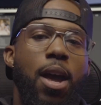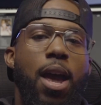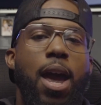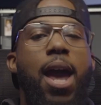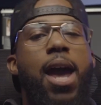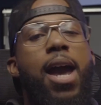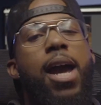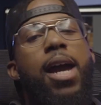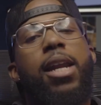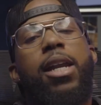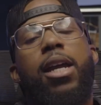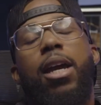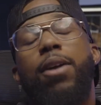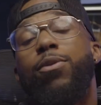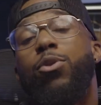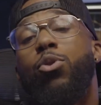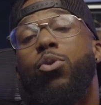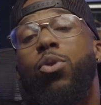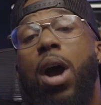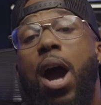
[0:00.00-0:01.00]
And
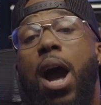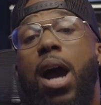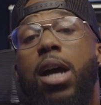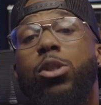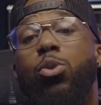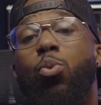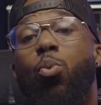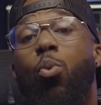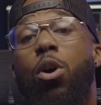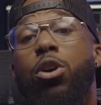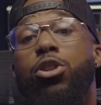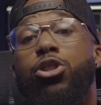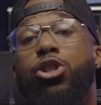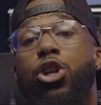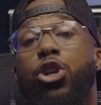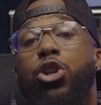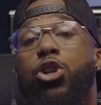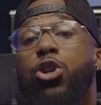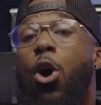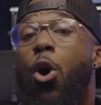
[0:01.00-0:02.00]
if you guys want
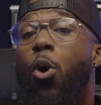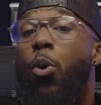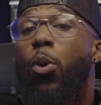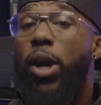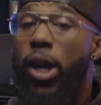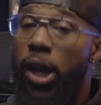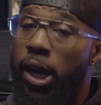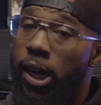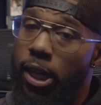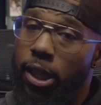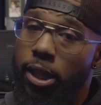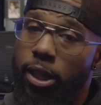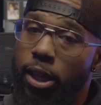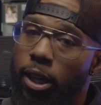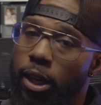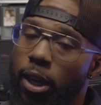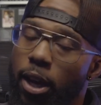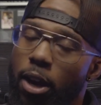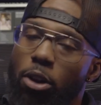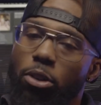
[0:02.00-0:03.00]
to know
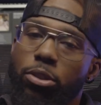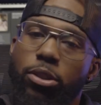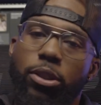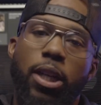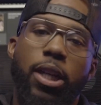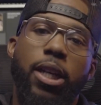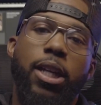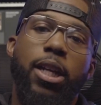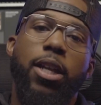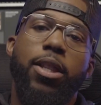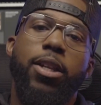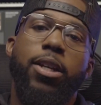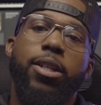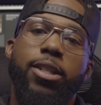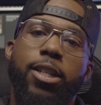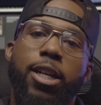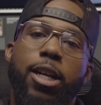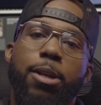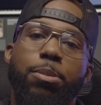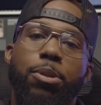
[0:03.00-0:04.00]
anything else, any other
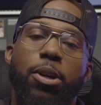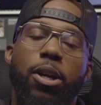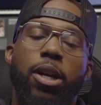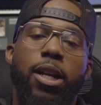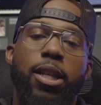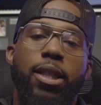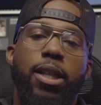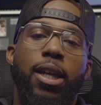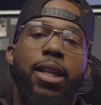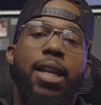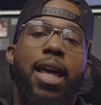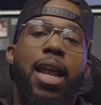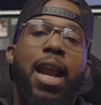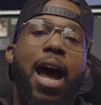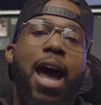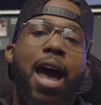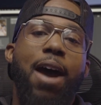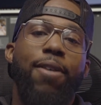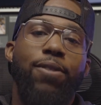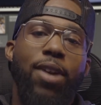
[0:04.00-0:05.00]
tips or anything that I
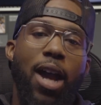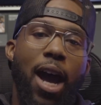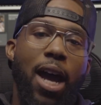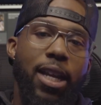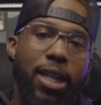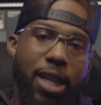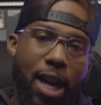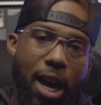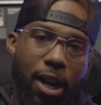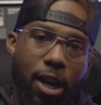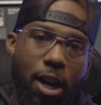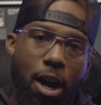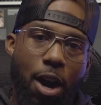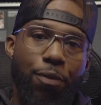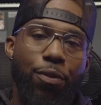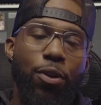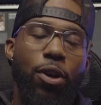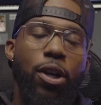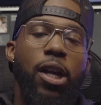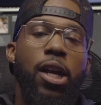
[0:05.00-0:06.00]
have not yet
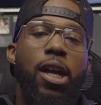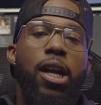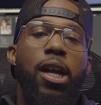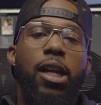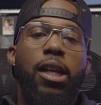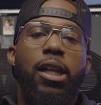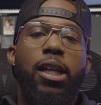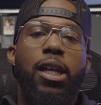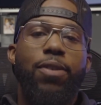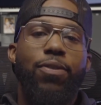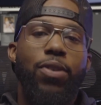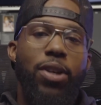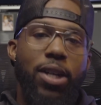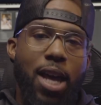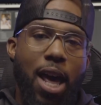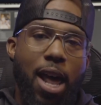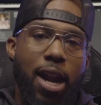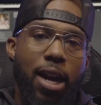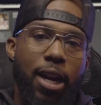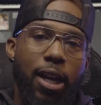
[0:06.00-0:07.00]
covered, leave it
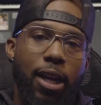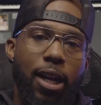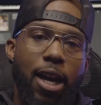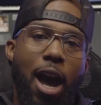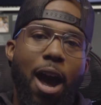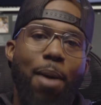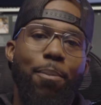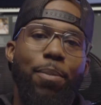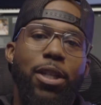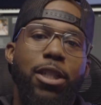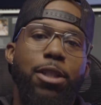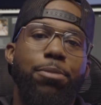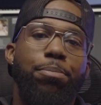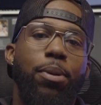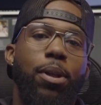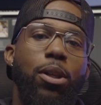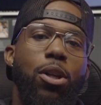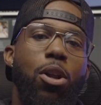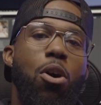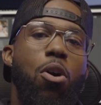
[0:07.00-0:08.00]
down in the comments
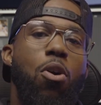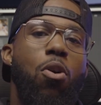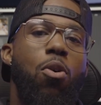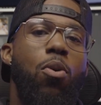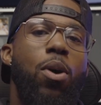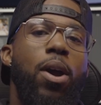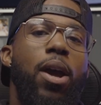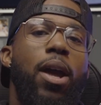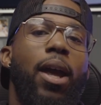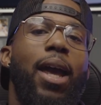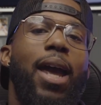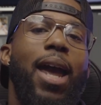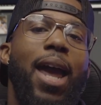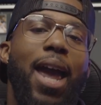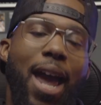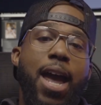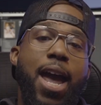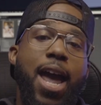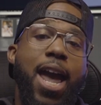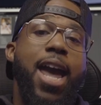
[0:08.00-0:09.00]
below.
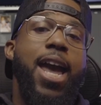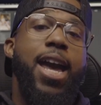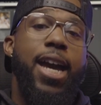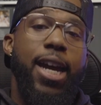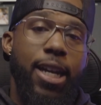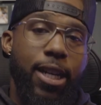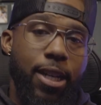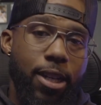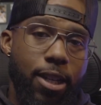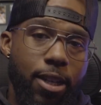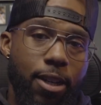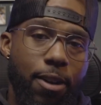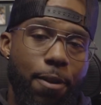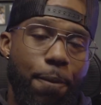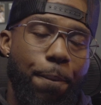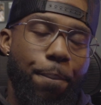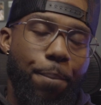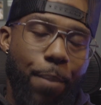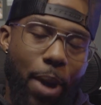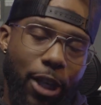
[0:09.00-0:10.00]
And
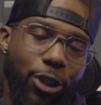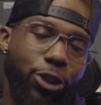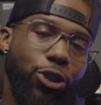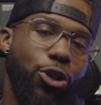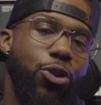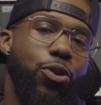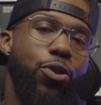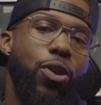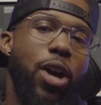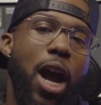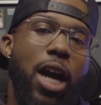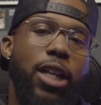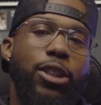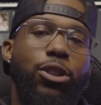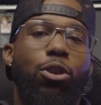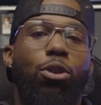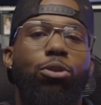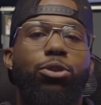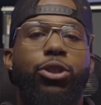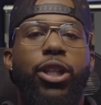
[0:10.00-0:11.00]
make sure you guys
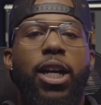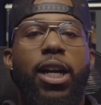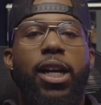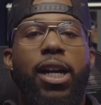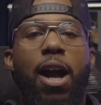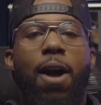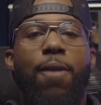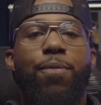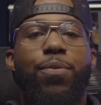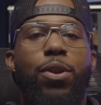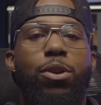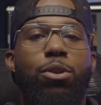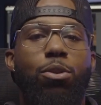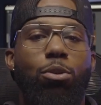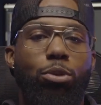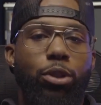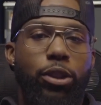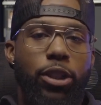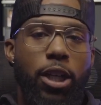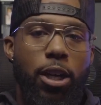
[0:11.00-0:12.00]
go check out the
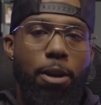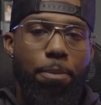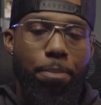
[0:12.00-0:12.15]
new Send